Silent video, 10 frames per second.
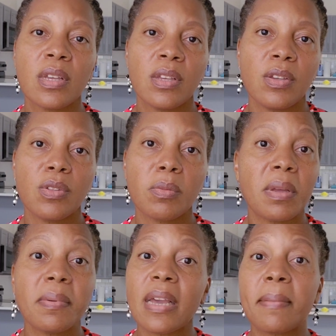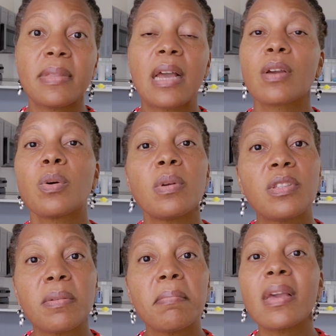maybe I'm not
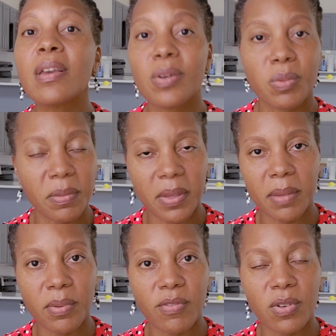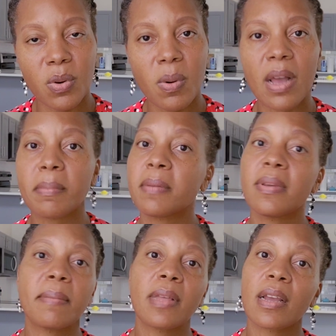going to mingle with people for a while.
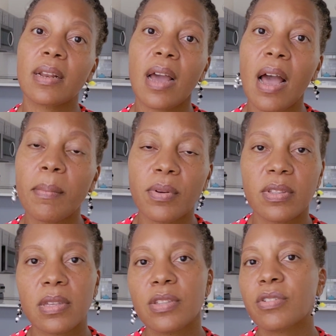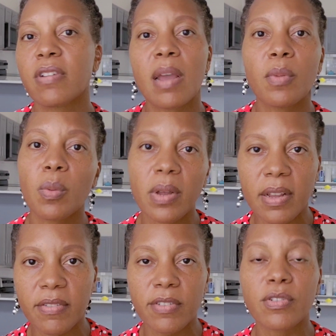Maybe I'm not gonna hop onto Instagram or whatever for